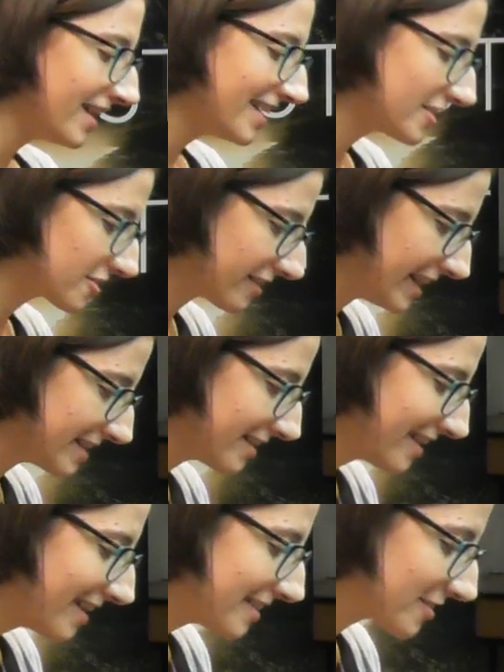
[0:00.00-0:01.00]
Describe
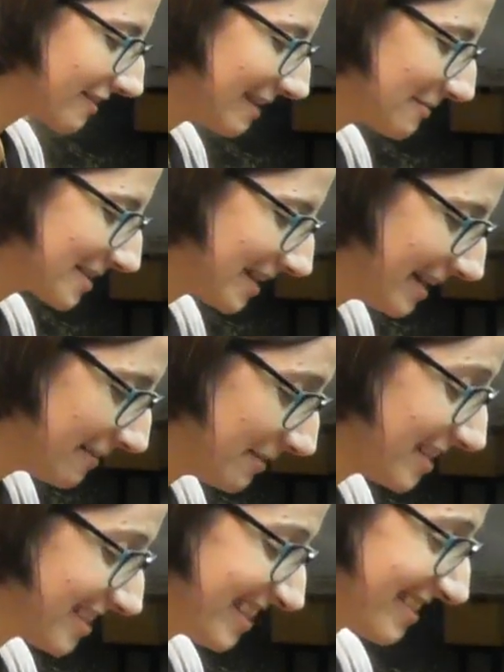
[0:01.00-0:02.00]
a time,
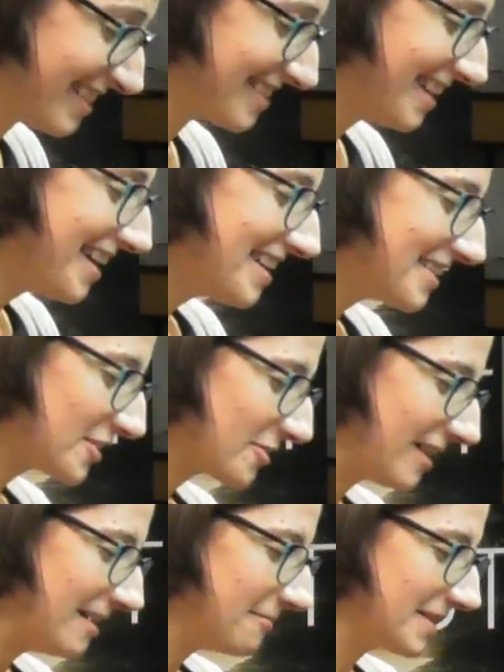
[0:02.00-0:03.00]
actually it's nice.
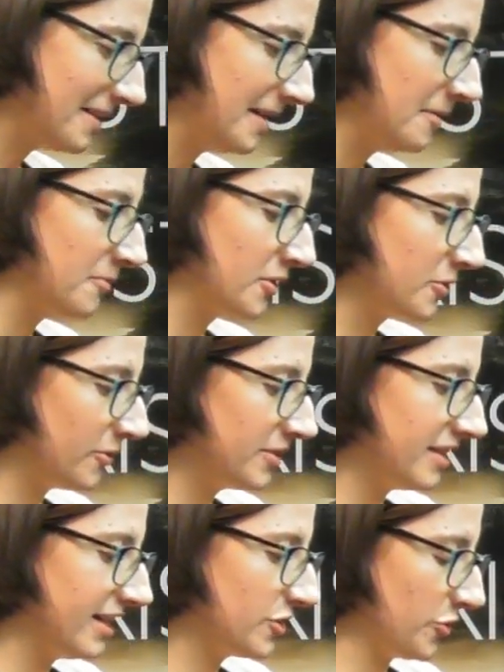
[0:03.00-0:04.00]
Describe a time when God
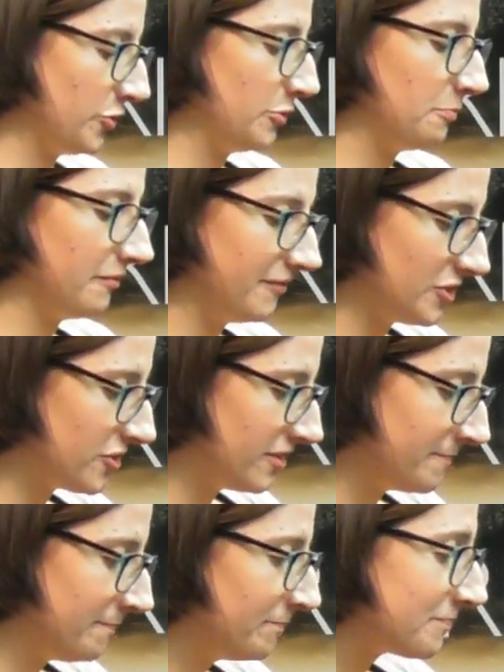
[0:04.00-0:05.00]
has shown you provision,